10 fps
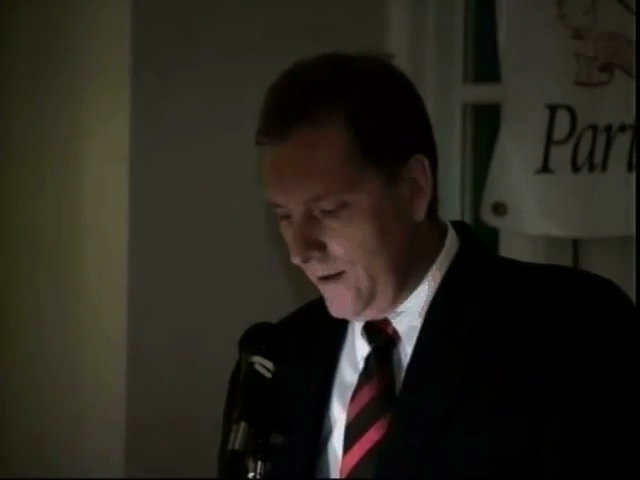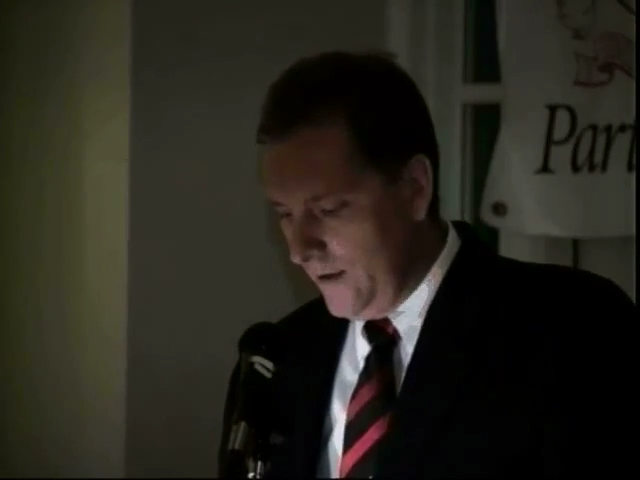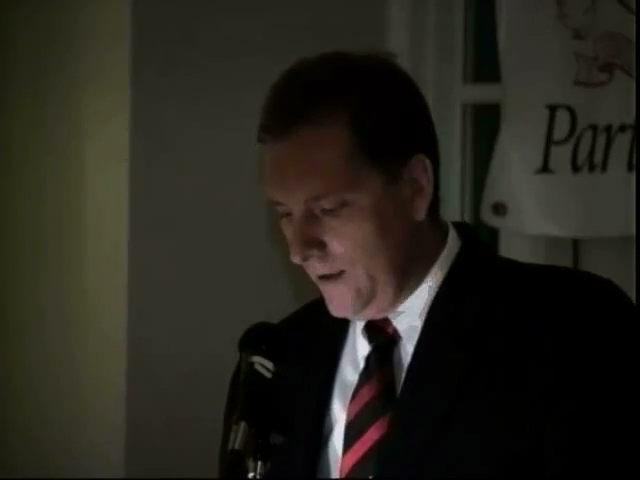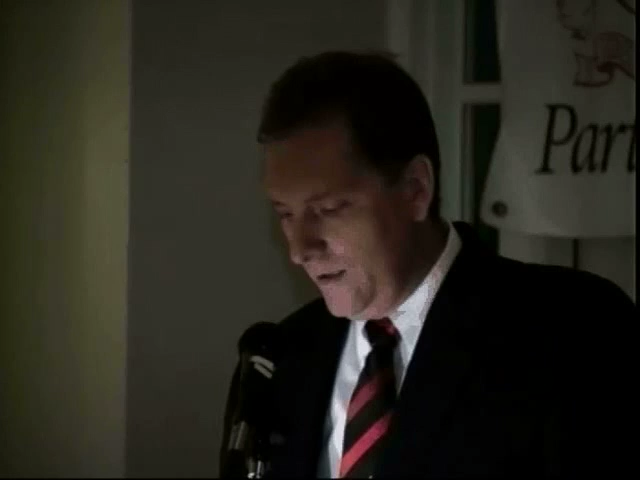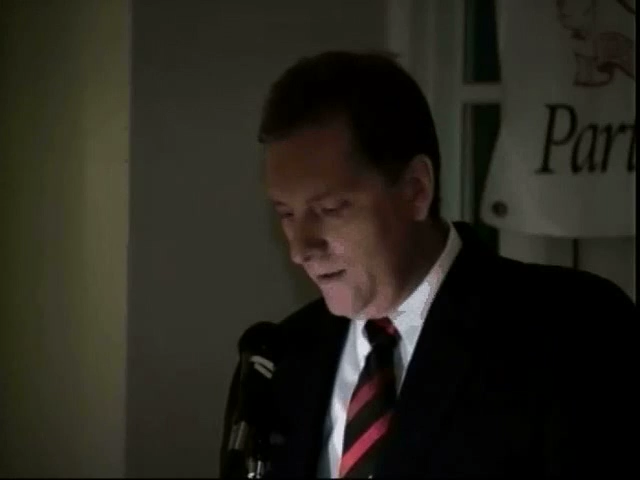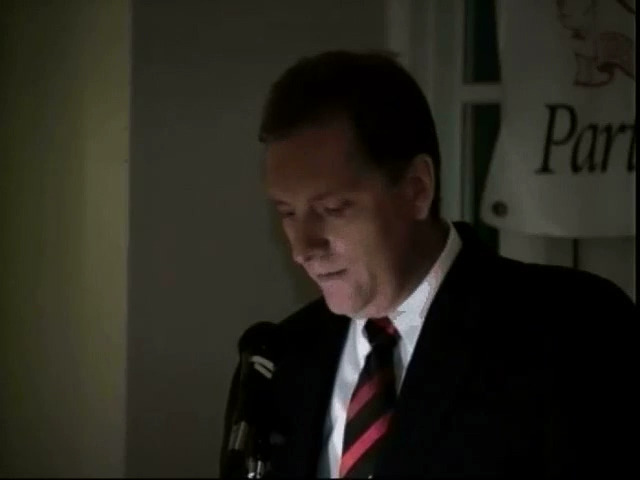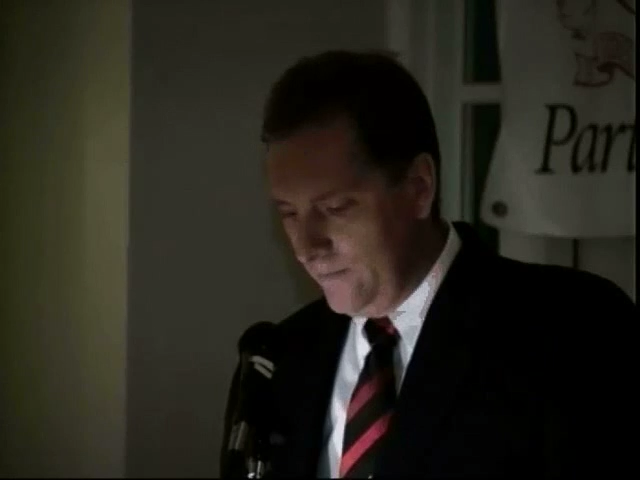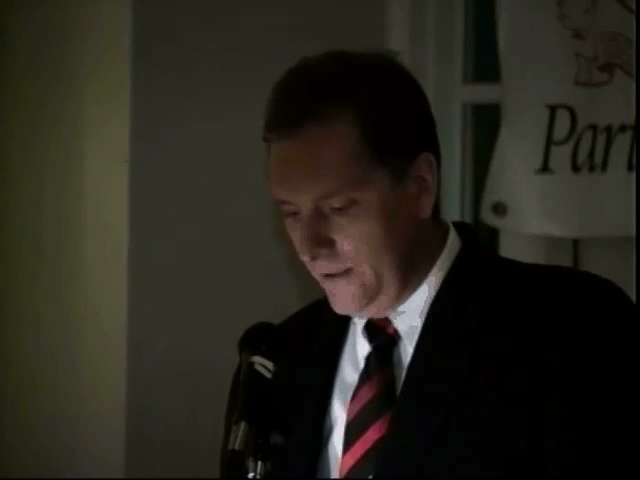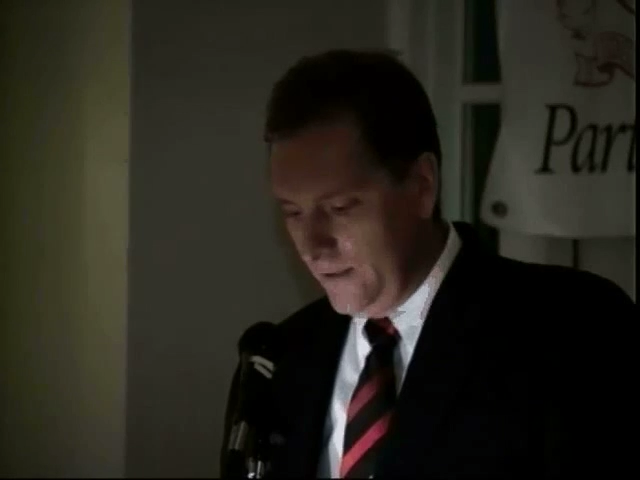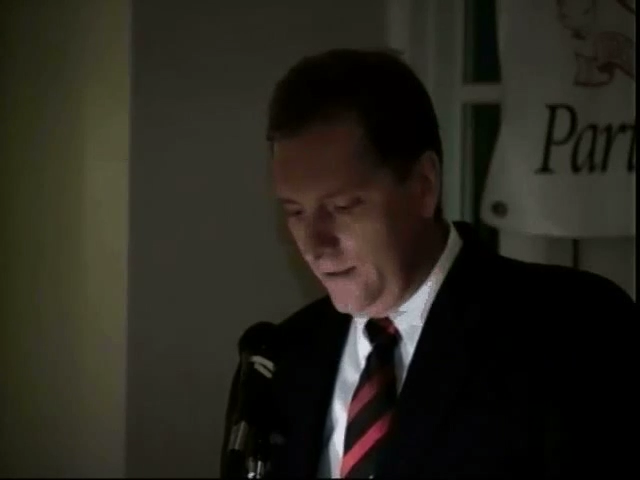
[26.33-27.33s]
I
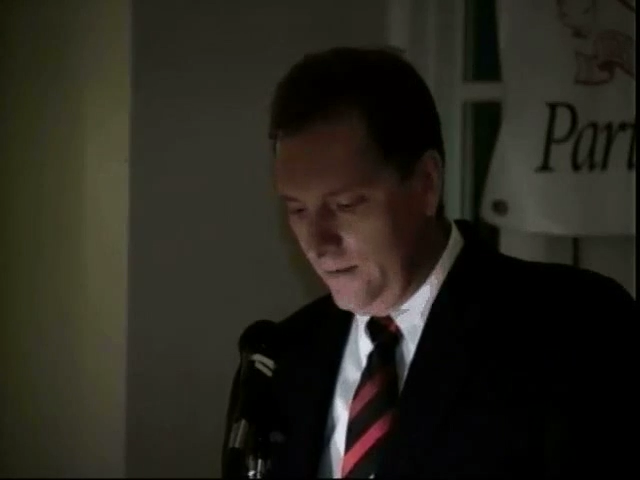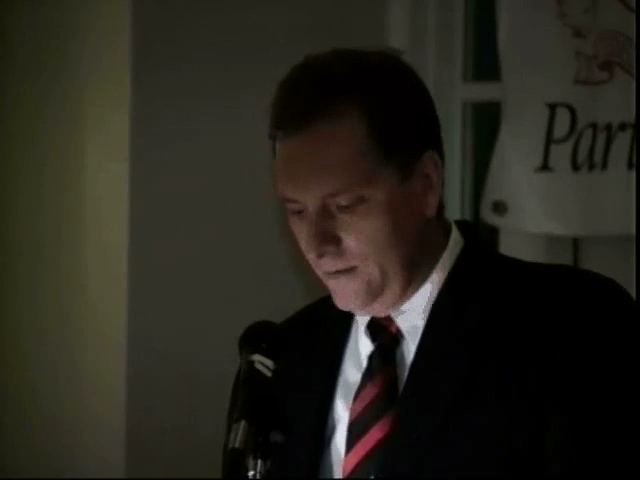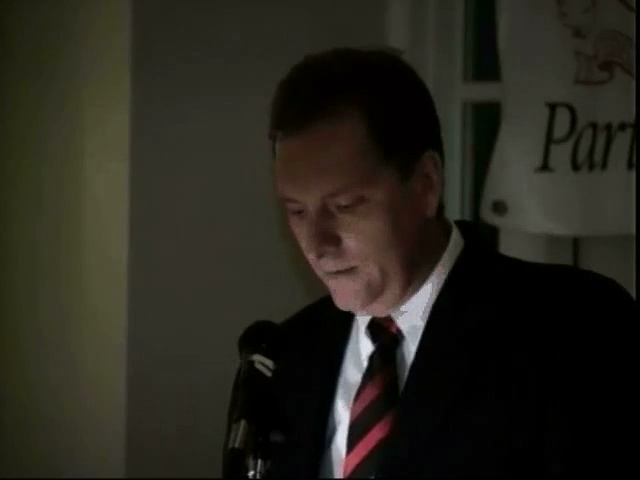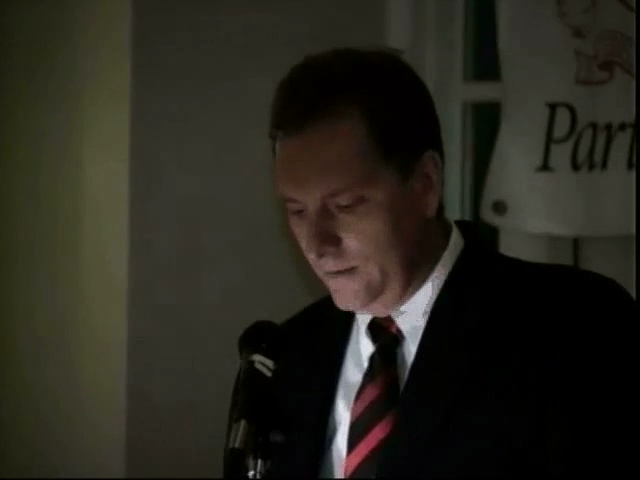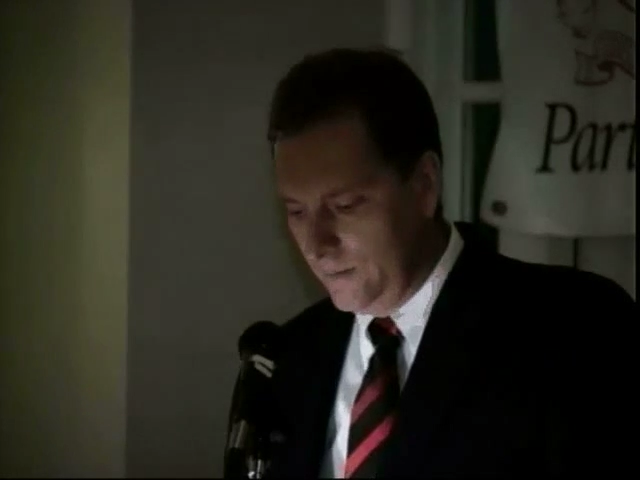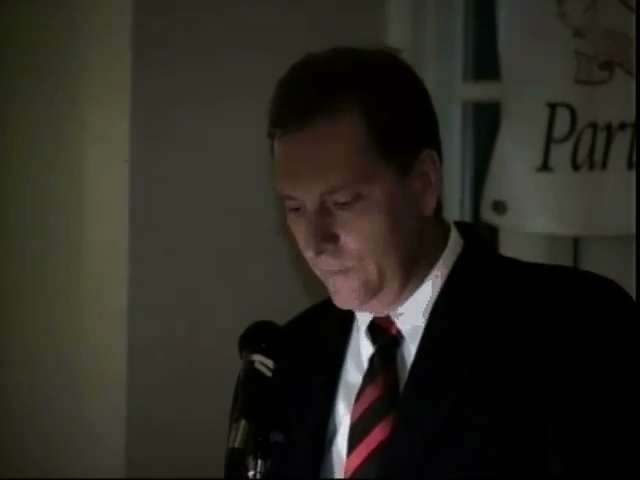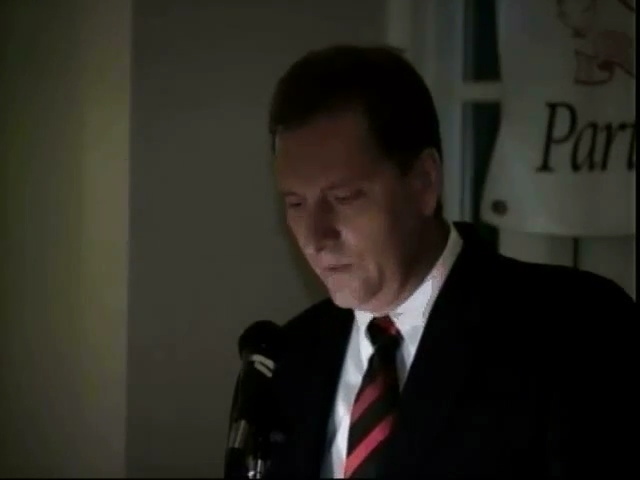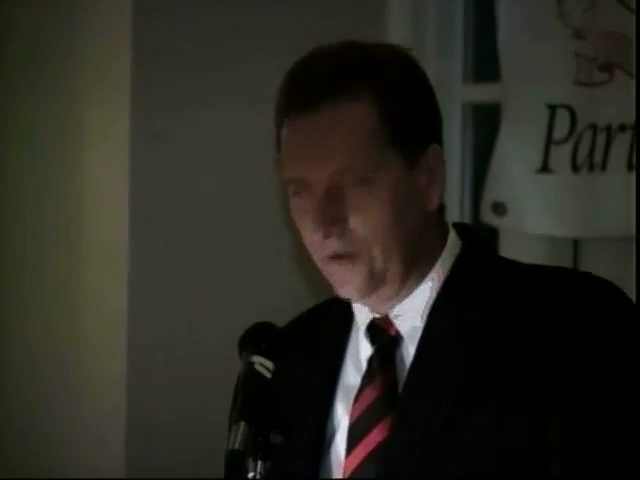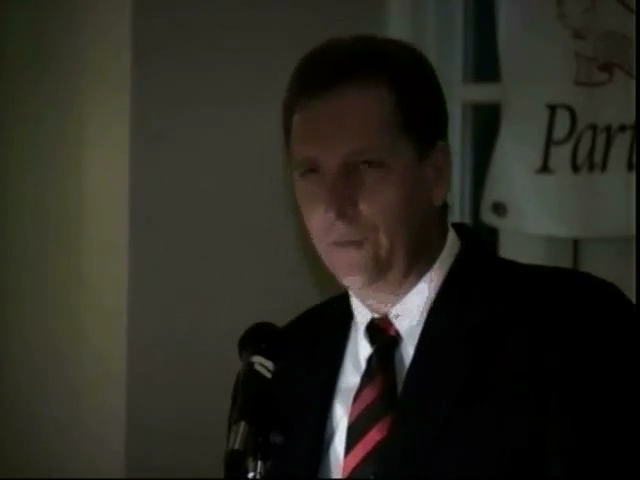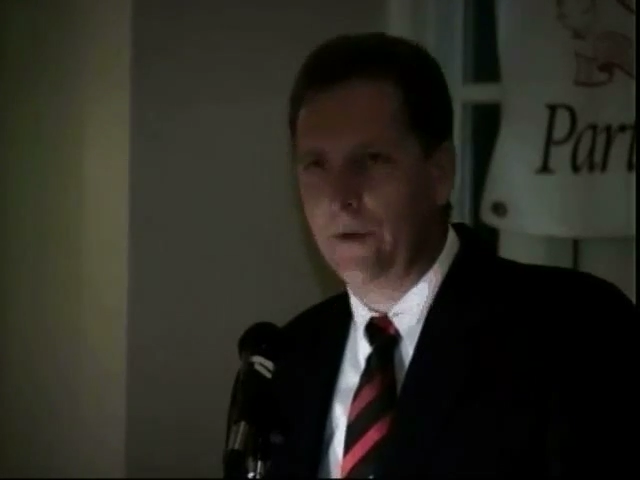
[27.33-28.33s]
have some
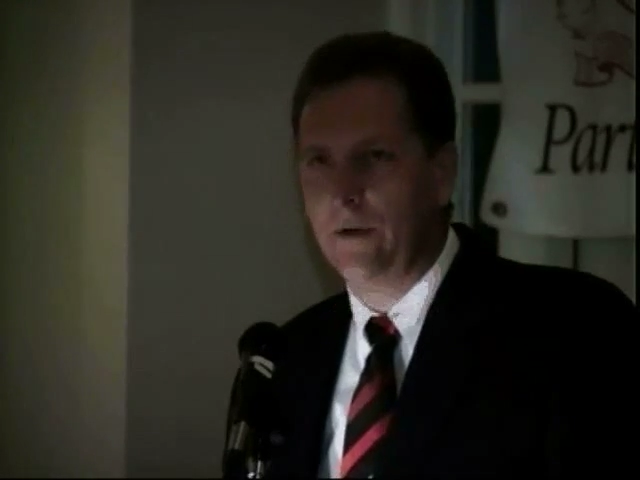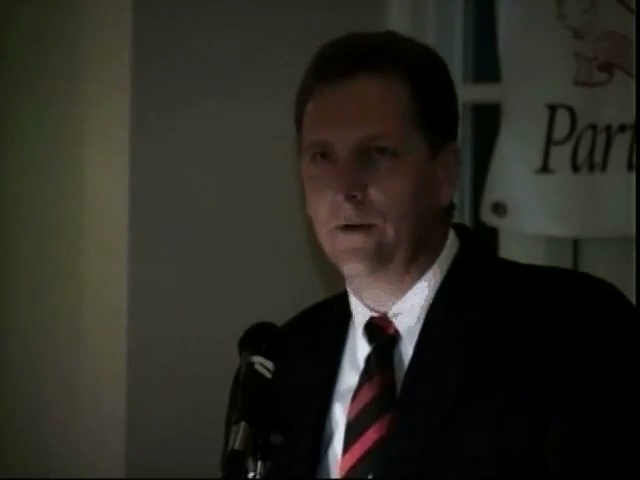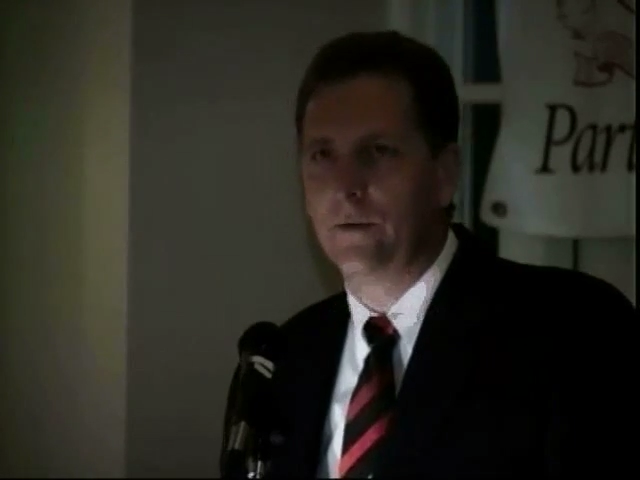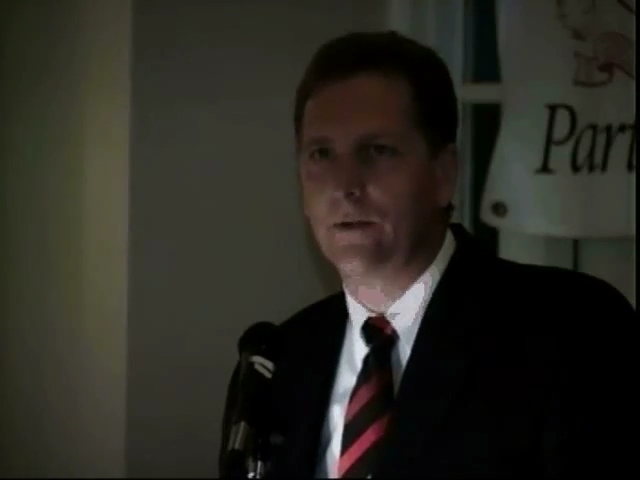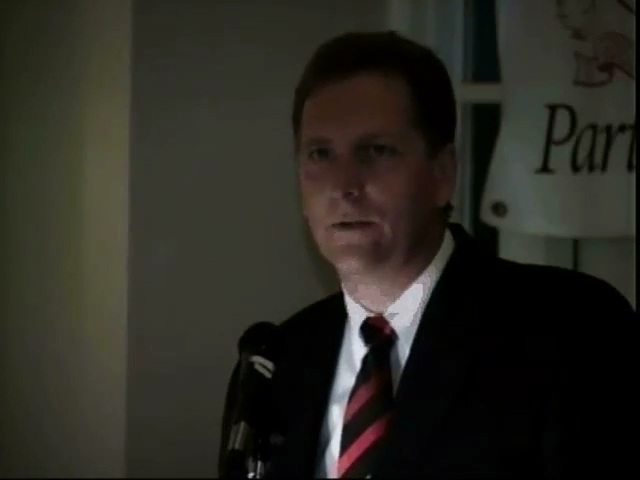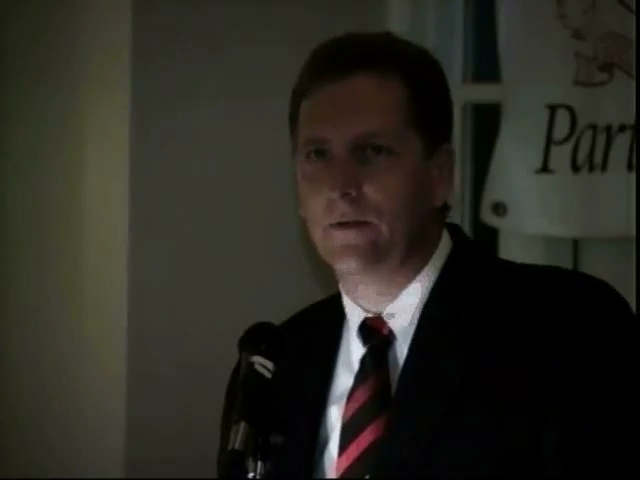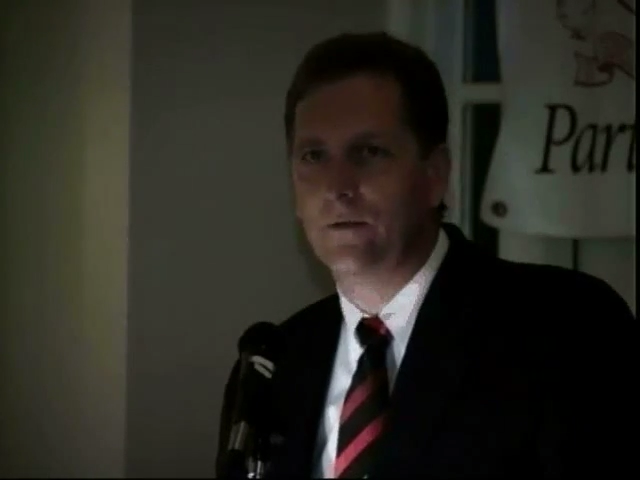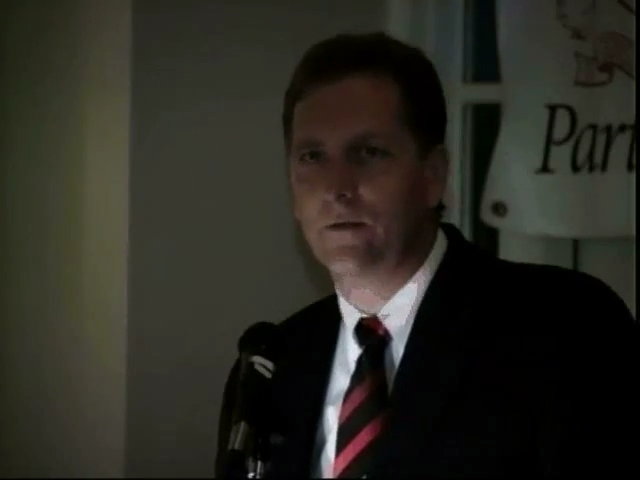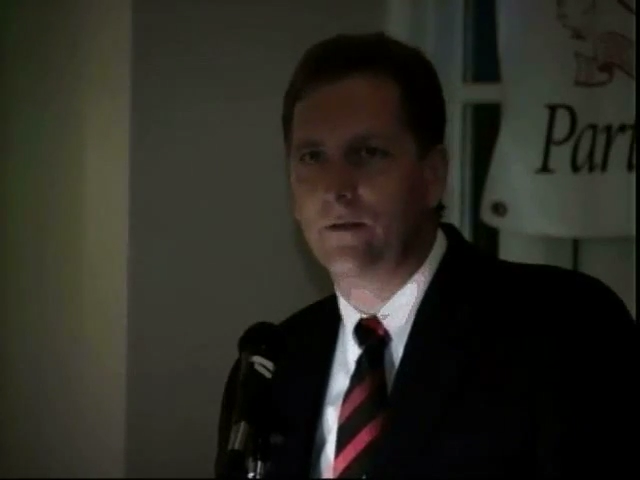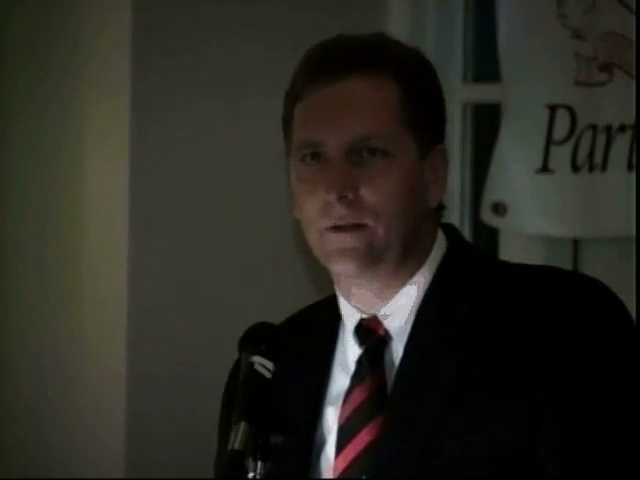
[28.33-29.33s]
experience with this